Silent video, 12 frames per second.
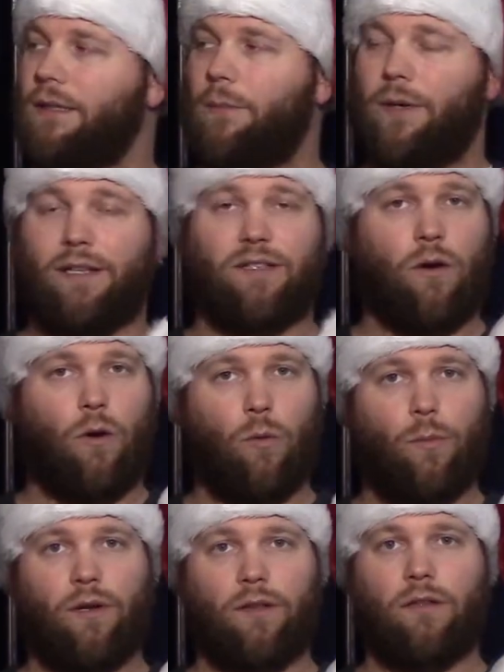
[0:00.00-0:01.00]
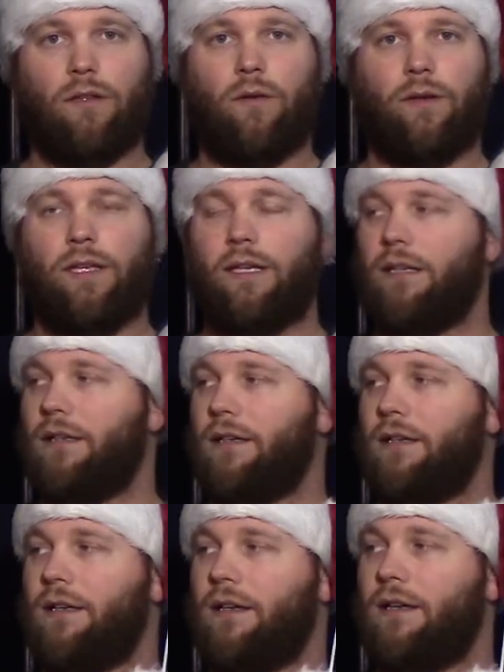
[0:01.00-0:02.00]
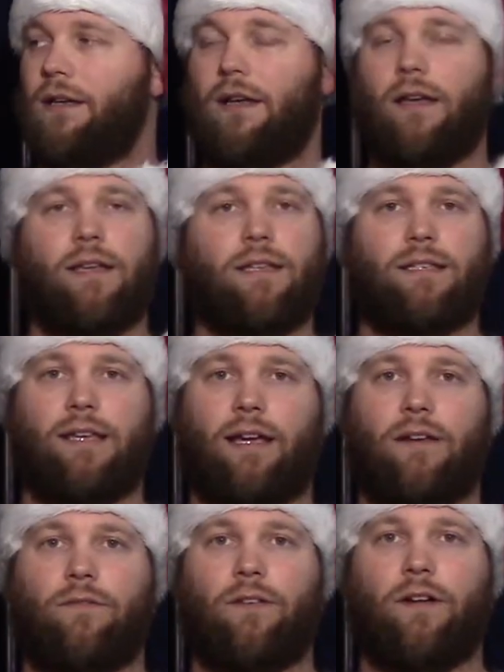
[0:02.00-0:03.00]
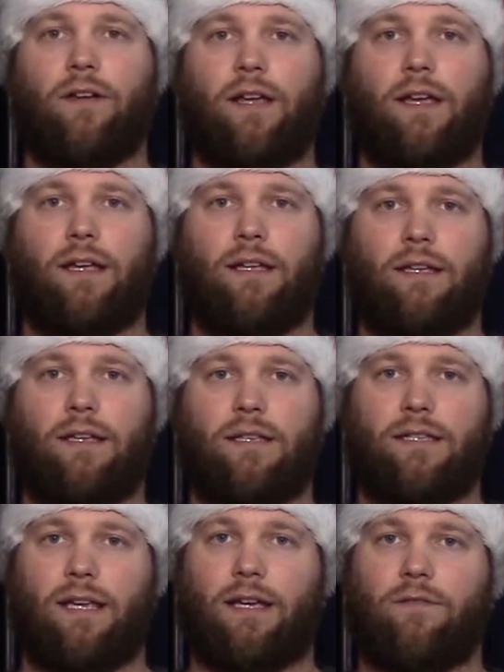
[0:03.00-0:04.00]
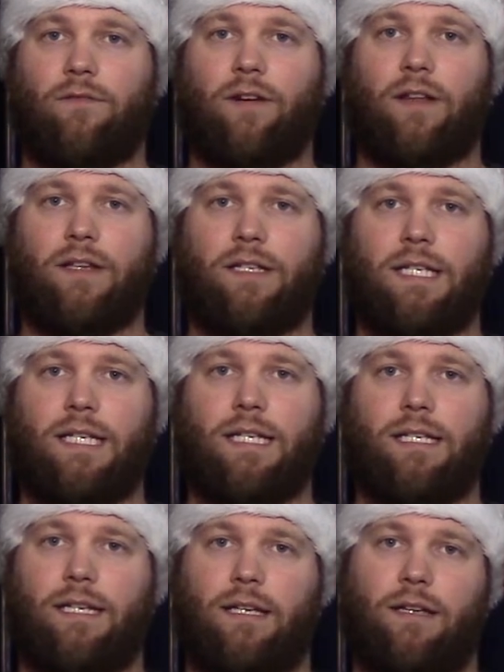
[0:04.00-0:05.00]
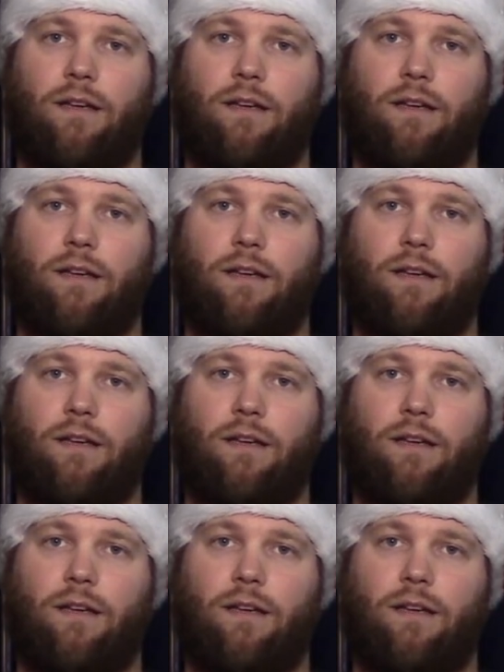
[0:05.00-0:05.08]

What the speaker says: but it's open on the low E, 2nd fret on A, 2nd fret on D,